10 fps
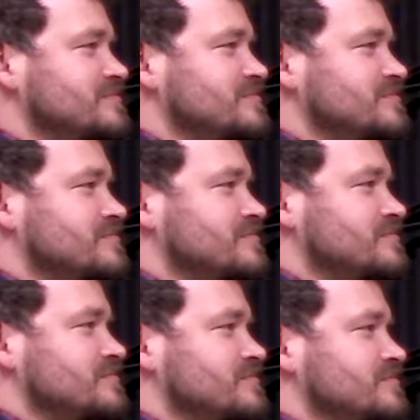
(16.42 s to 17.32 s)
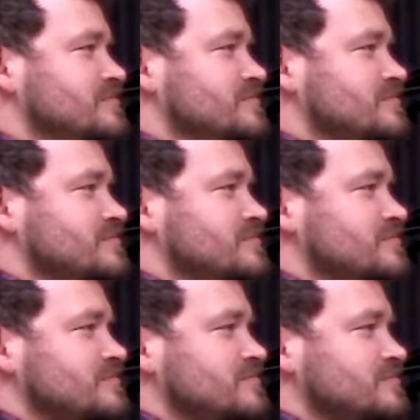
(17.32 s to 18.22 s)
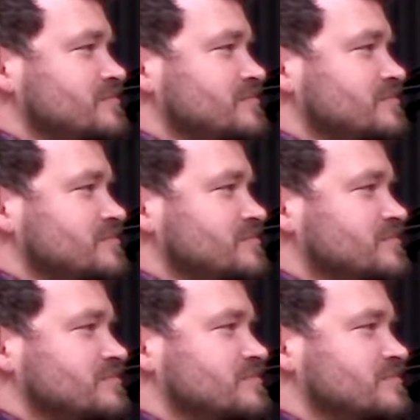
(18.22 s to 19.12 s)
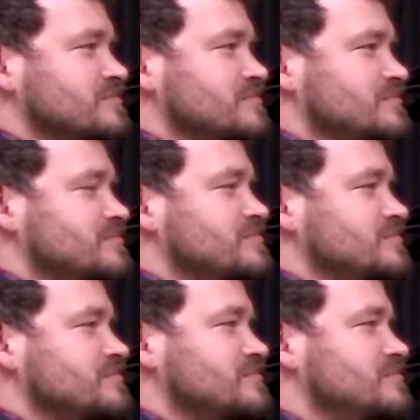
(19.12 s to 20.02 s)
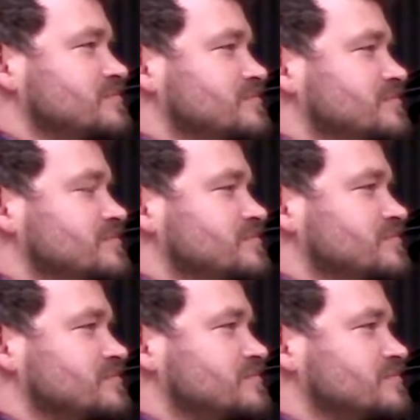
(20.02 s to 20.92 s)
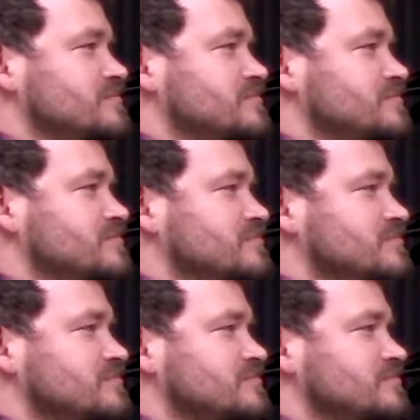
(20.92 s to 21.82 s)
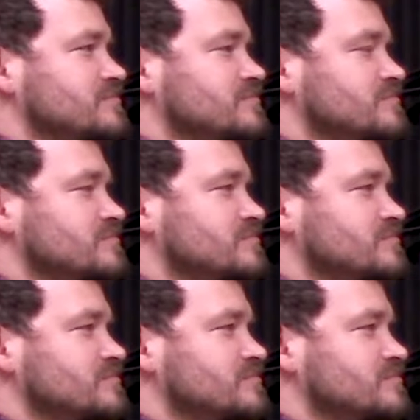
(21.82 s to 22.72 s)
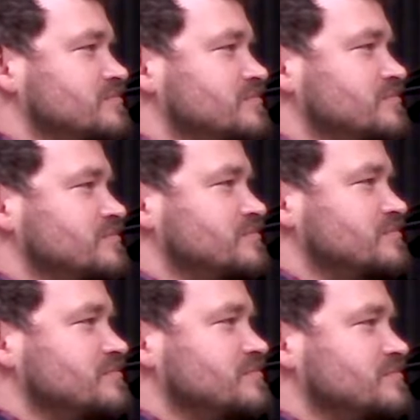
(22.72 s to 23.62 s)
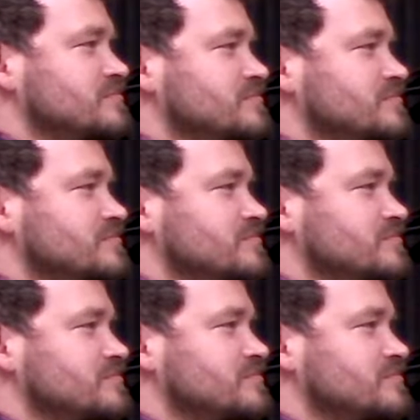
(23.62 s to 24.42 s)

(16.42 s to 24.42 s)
(not speaking)